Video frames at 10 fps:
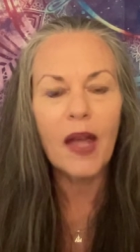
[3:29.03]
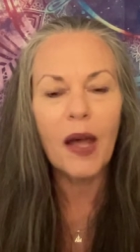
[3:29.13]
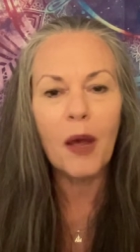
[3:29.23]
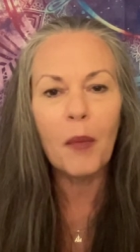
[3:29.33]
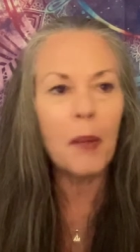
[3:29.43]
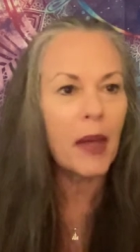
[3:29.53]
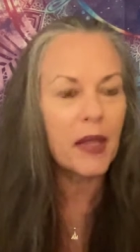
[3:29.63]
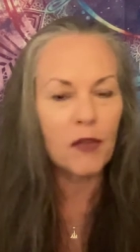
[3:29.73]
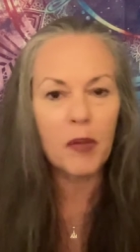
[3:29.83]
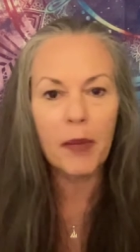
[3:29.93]
Um, I might
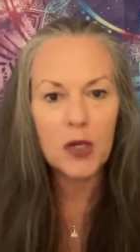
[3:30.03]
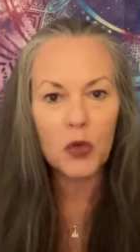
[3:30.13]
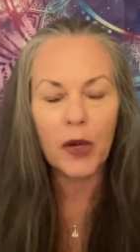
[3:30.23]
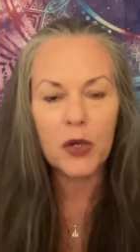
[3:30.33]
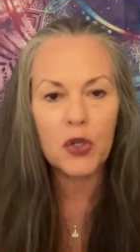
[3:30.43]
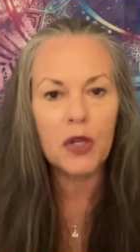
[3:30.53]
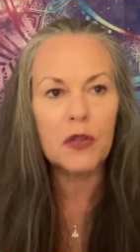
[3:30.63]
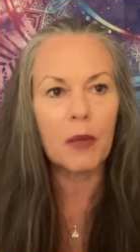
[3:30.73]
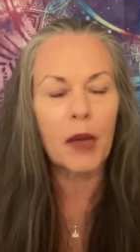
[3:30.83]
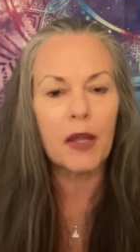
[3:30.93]
give them my
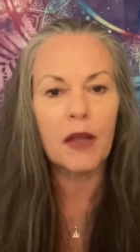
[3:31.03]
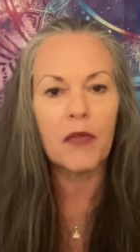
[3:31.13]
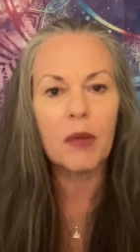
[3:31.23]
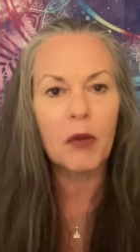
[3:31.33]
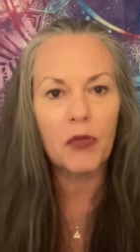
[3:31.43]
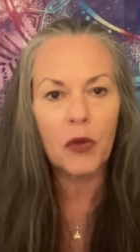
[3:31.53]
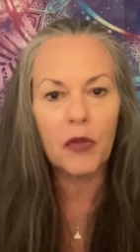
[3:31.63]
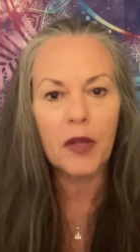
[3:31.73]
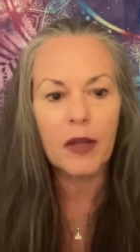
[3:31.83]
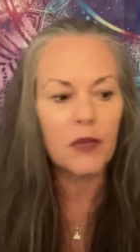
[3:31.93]
directions. I might give them a few
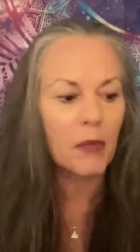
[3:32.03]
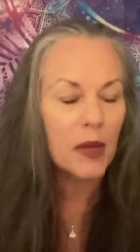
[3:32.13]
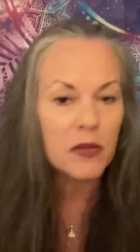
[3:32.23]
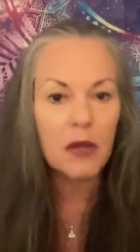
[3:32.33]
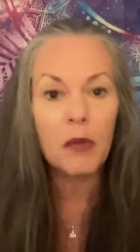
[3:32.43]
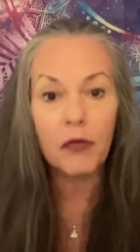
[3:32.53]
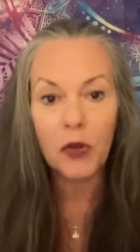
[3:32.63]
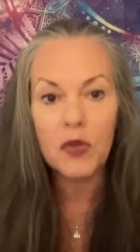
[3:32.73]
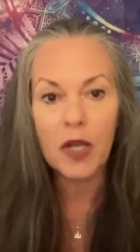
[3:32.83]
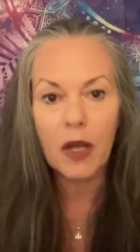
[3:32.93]
things. I might send them a
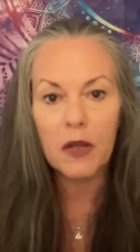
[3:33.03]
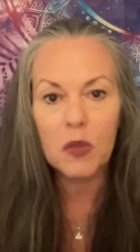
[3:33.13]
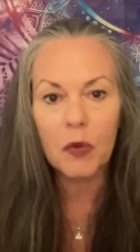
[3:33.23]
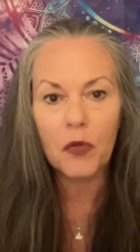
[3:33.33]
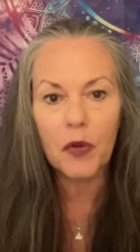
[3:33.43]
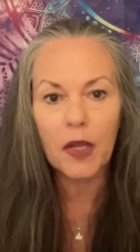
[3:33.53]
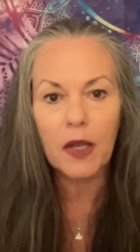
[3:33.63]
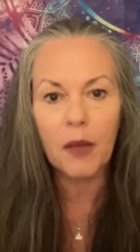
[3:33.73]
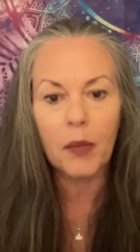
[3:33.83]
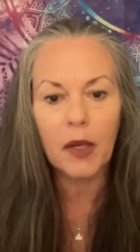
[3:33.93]
few texts before they
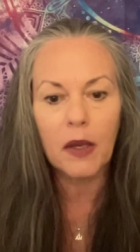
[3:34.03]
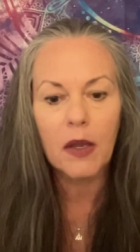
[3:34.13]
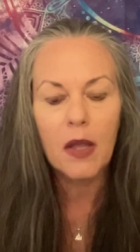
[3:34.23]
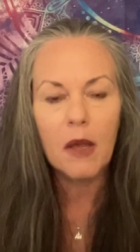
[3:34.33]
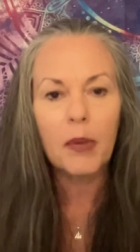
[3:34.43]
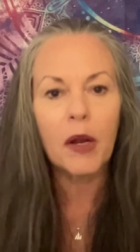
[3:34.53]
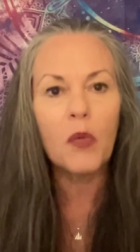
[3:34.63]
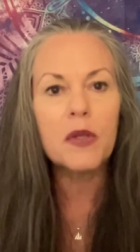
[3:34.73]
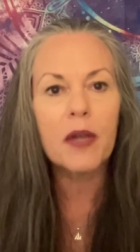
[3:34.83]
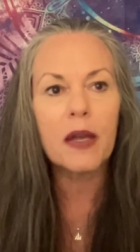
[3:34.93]
come in. But I
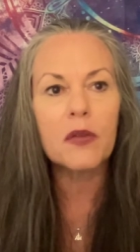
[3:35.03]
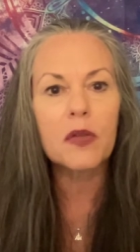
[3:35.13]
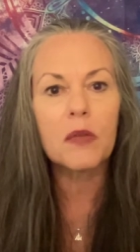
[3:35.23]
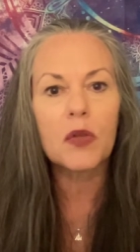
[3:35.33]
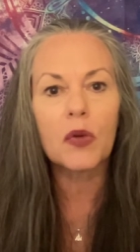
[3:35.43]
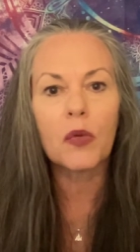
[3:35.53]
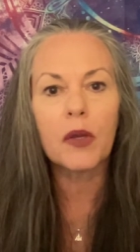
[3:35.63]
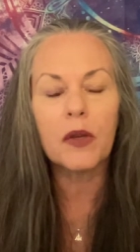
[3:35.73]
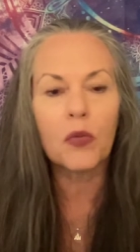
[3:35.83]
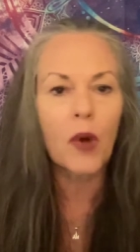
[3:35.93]
always ask them to
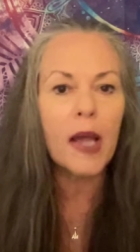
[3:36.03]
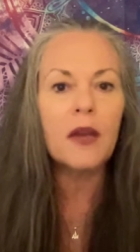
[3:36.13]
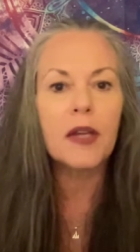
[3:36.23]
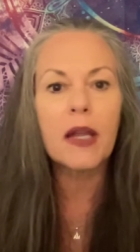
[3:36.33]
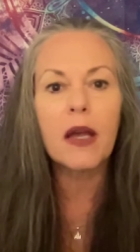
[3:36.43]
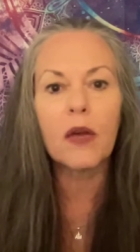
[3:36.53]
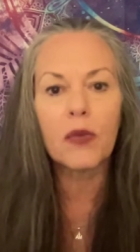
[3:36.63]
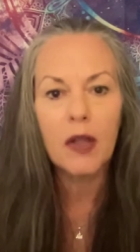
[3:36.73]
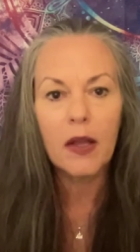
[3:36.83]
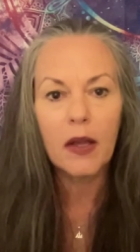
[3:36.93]
write
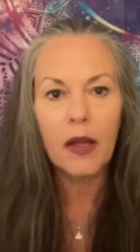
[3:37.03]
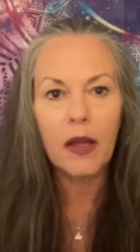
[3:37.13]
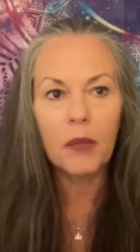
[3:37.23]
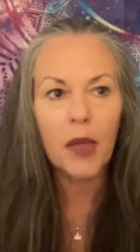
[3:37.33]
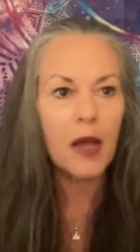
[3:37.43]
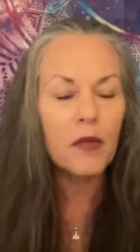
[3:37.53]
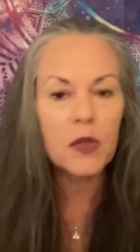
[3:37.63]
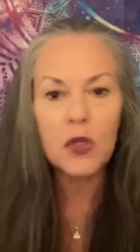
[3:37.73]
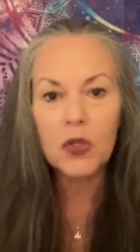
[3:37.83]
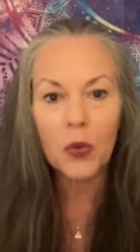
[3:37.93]
down um, kind of
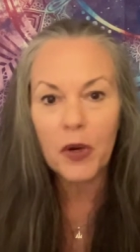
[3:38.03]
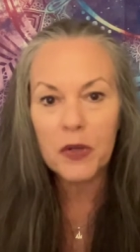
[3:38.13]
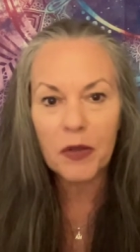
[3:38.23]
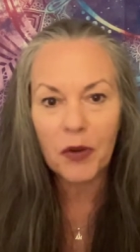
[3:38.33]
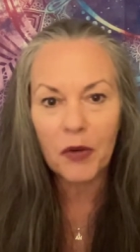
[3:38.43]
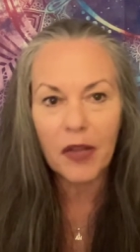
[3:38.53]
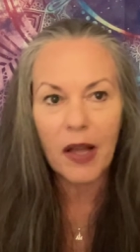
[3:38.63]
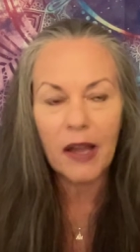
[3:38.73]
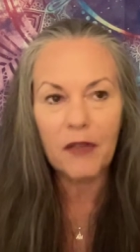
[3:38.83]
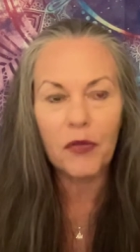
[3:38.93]
the stories of your
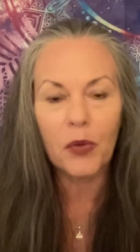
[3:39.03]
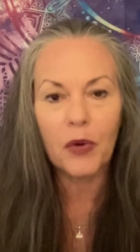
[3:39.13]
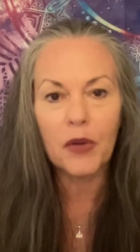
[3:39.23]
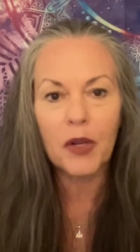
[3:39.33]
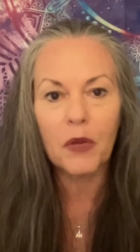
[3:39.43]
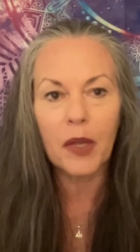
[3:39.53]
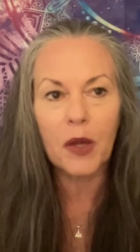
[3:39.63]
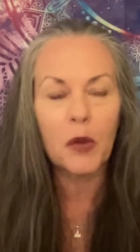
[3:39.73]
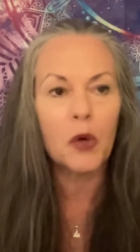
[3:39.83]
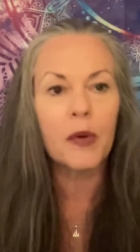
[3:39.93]
life or you know
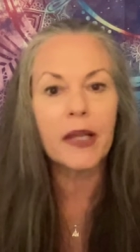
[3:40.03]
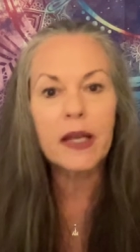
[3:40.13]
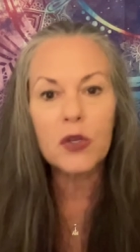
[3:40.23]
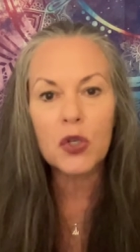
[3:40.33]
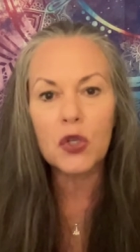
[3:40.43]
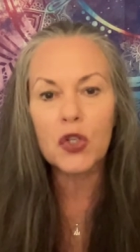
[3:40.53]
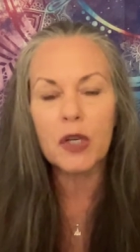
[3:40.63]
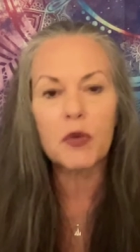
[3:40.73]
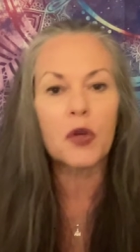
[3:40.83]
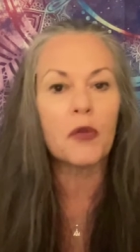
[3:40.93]
like your
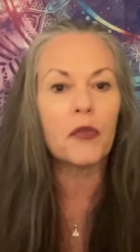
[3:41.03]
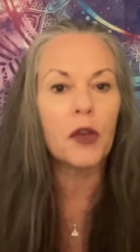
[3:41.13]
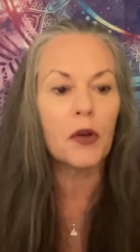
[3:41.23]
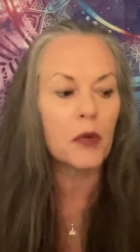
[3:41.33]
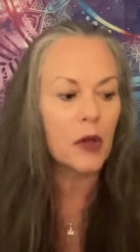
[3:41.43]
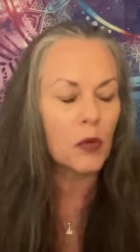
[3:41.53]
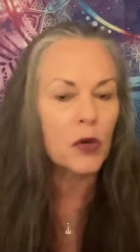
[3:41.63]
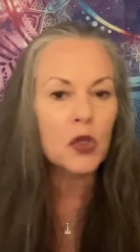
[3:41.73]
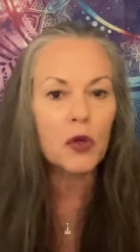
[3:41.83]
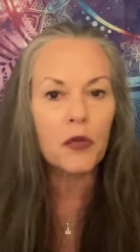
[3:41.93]
relationships your your
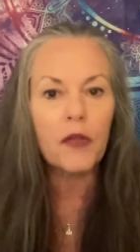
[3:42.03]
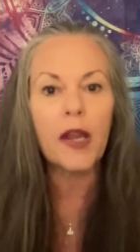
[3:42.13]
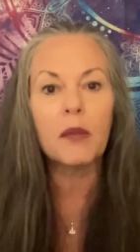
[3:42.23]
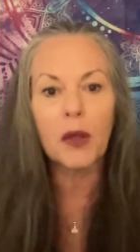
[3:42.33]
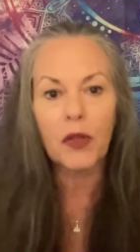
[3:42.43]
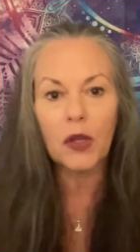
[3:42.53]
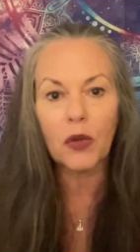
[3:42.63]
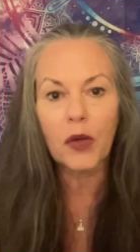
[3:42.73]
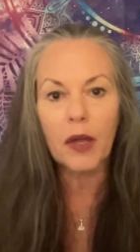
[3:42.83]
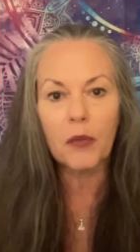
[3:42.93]
original family that
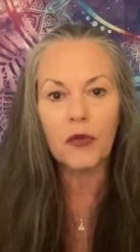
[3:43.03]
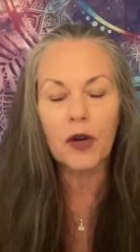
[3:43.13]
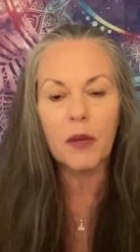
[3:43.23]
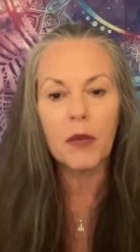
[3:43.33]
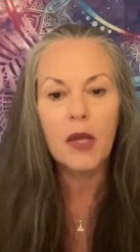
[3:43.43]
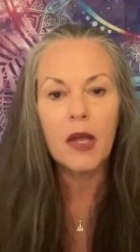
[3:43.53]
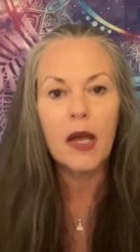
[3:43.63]
you came from